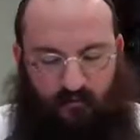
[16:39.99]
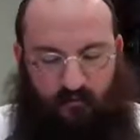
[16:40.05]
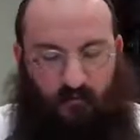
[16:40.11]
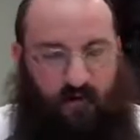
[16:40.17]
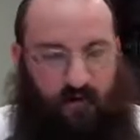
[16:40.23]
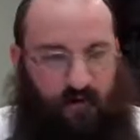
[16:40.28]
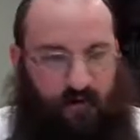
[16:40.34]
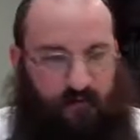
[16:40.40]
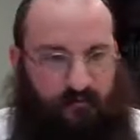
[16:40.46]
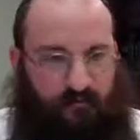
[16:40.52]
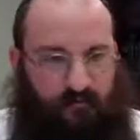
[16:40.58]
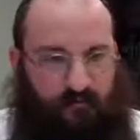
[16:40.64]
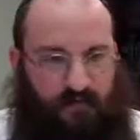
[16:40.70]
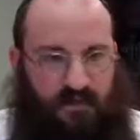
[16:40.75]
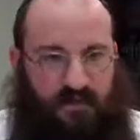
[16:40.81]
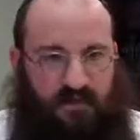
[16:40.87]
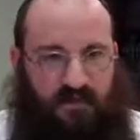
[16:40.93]
Where?
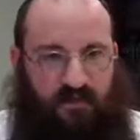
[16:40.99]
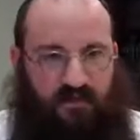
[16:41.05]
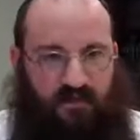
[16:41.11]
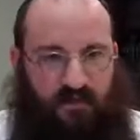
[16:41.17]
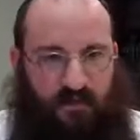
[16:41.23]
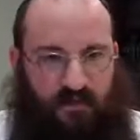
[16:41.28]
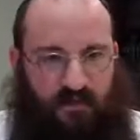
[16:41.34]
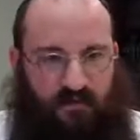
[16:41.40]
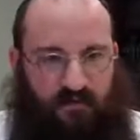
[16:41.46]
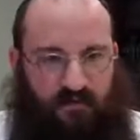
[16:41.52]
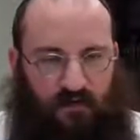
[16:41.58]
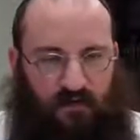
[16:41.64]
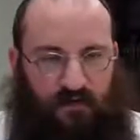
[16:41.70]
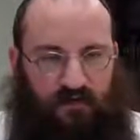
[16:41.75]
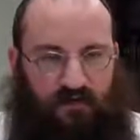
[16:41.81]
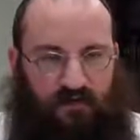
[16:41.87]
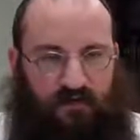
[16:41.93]
In the brain?
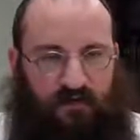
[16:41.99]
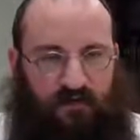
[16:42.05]
No.